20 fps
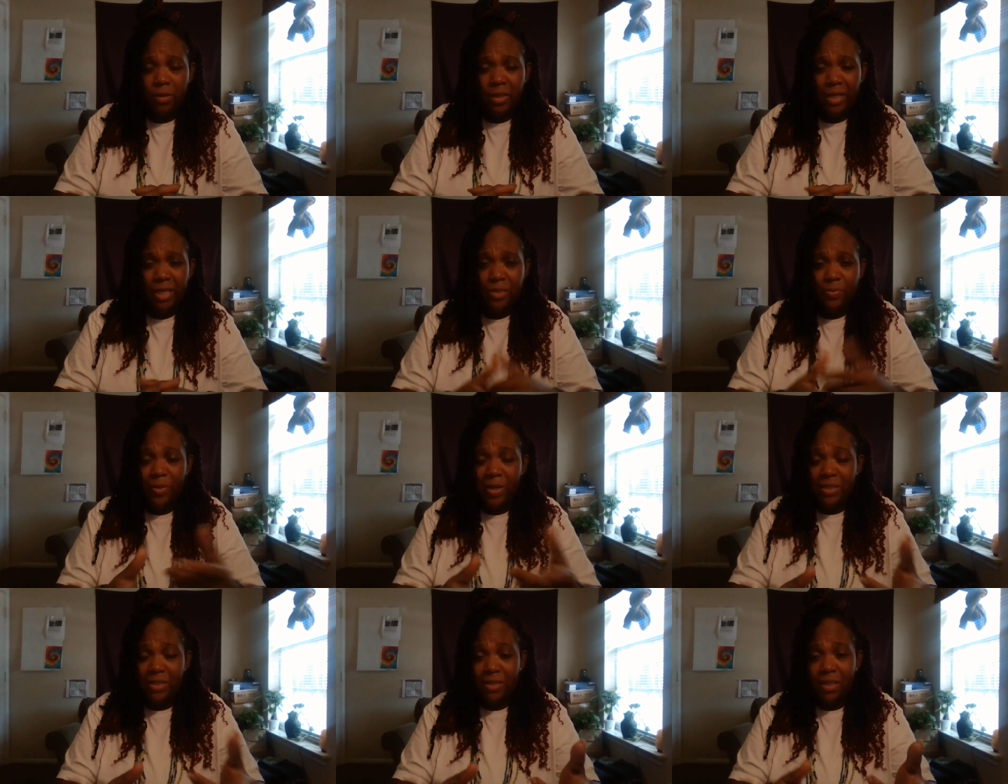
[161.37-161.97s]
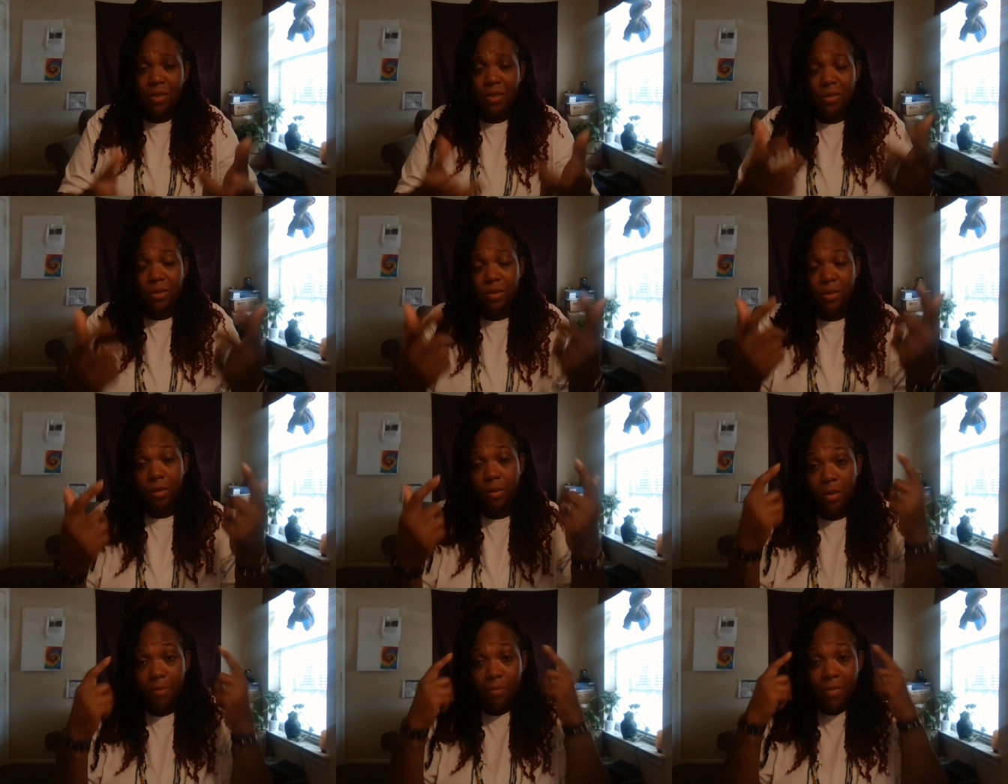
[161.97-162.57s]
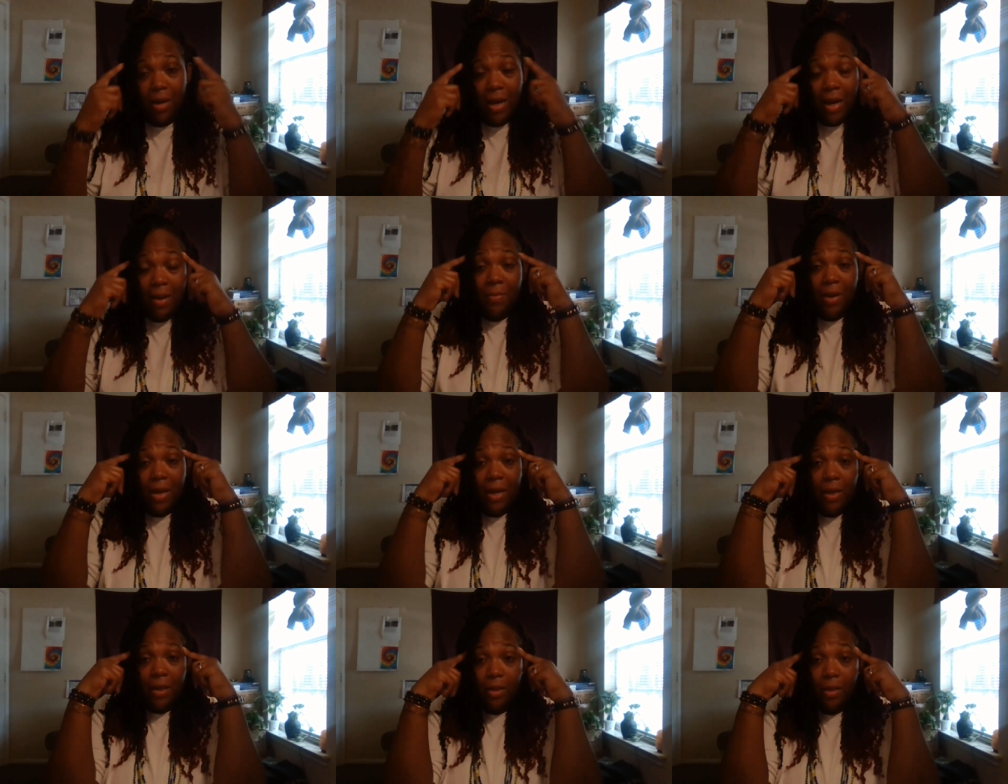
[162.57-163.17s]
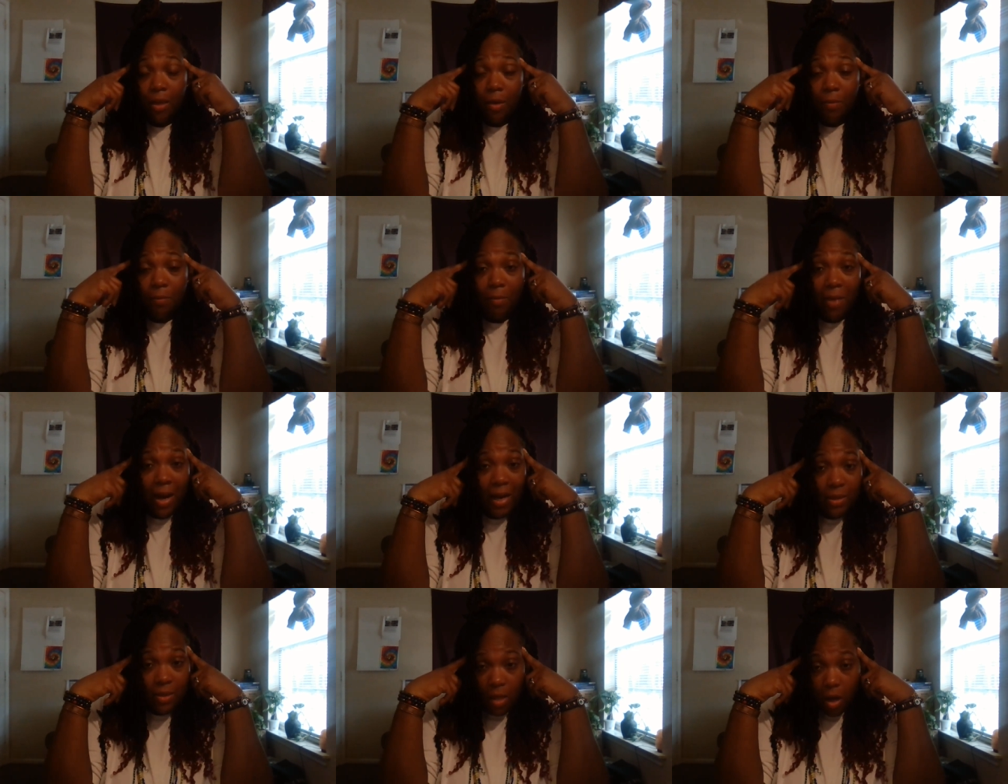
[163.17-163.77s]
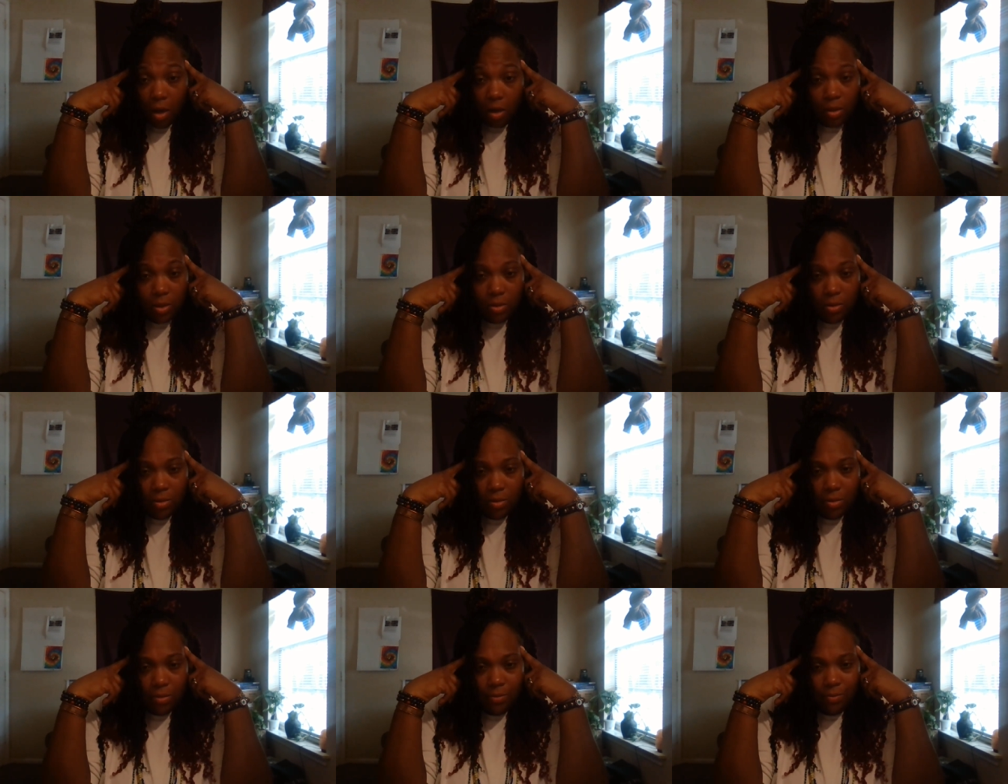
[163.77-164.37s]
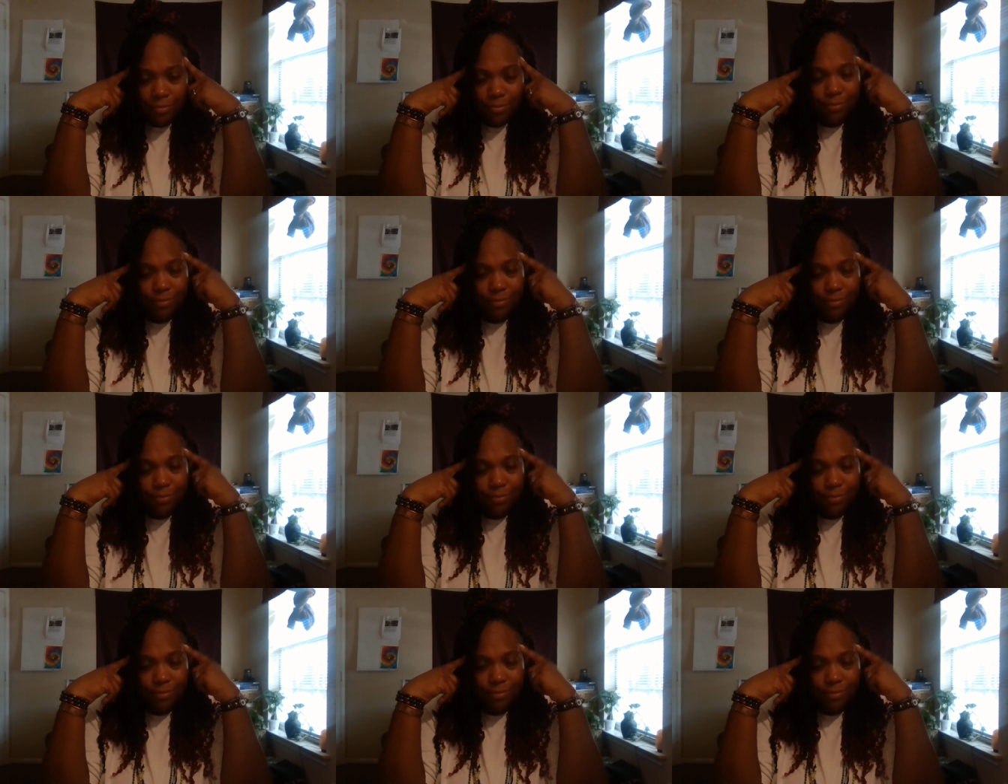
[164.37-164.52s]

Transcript: Especially concerning my mind and my thoughts.